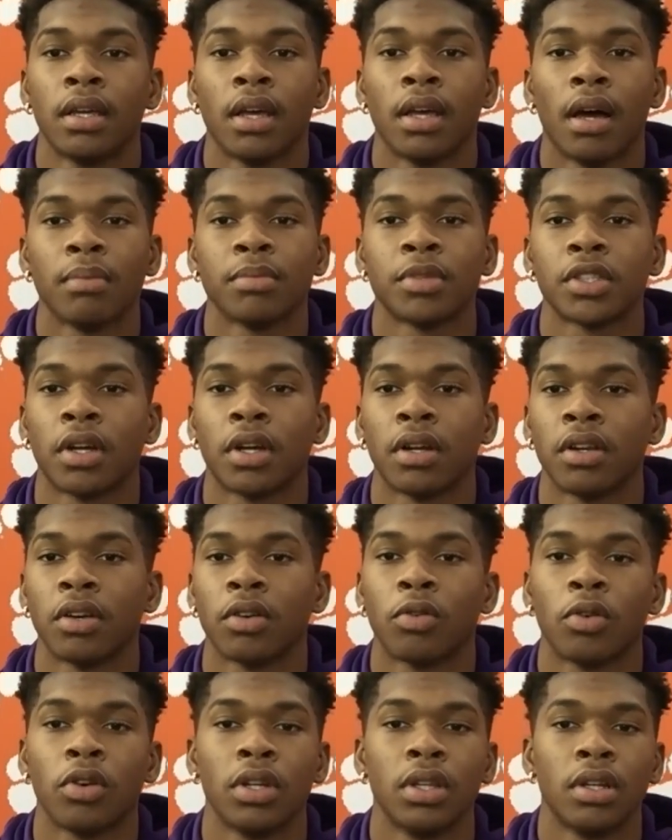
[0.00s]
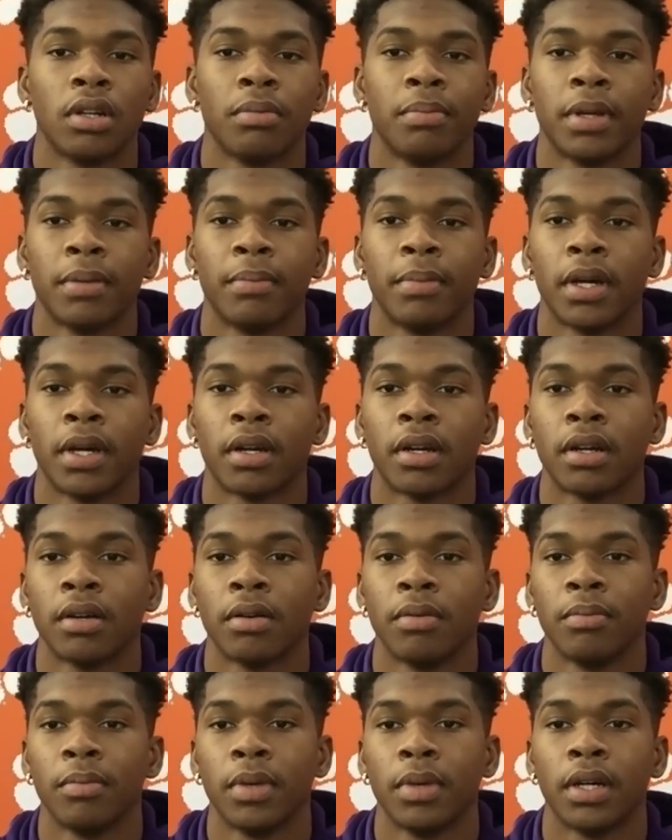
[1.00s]
yeah, I'm starting to grow a little bit better,
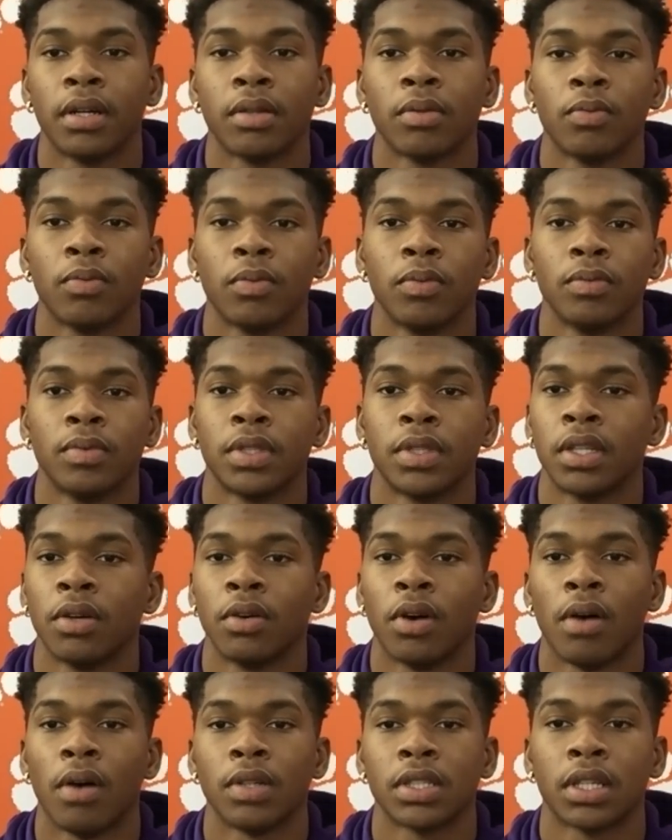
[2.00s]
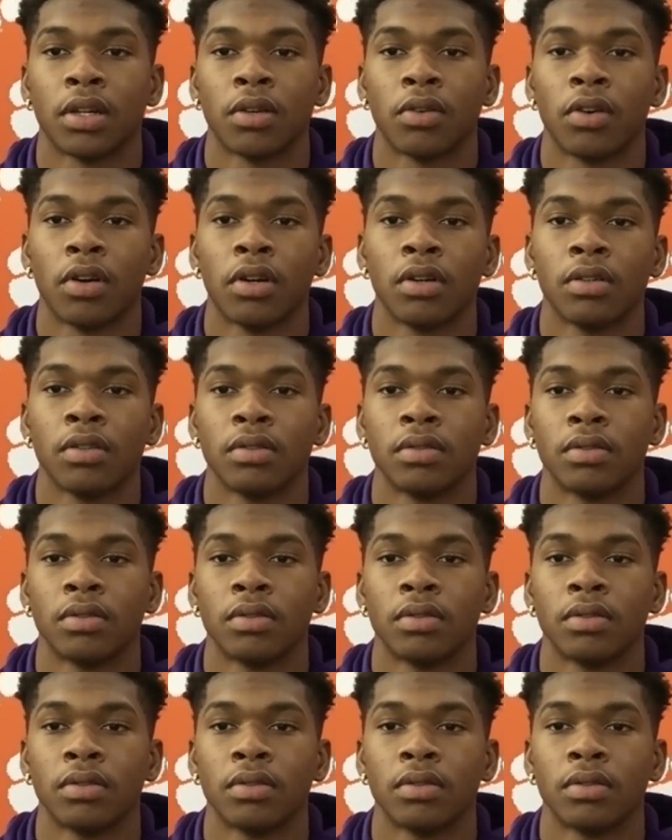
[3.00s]
but still always can grow.